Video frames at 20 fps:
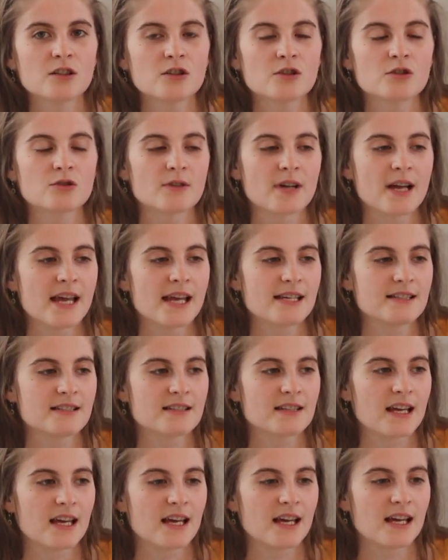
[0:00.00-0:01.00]

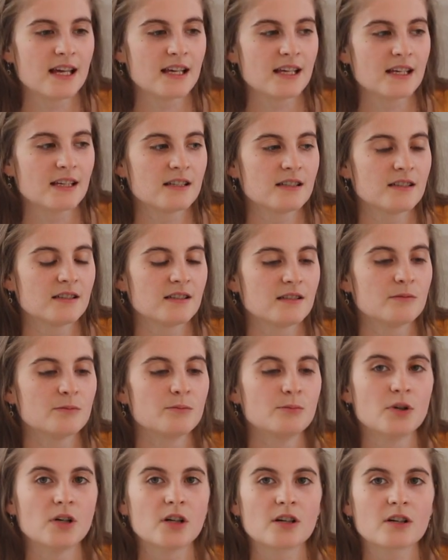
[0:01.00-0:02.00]
create a
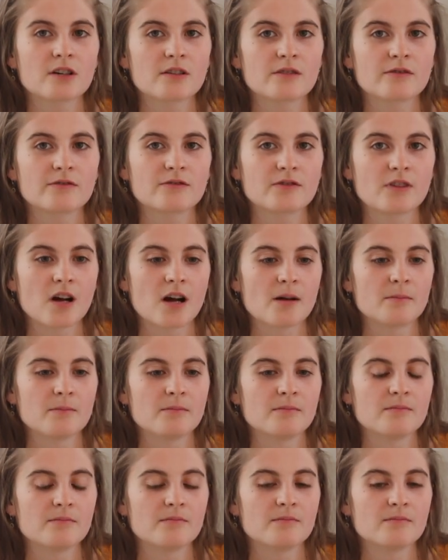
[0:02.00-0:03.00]
book
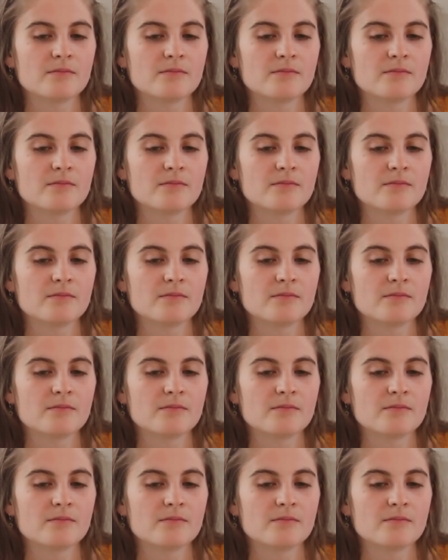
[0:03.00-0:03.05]
from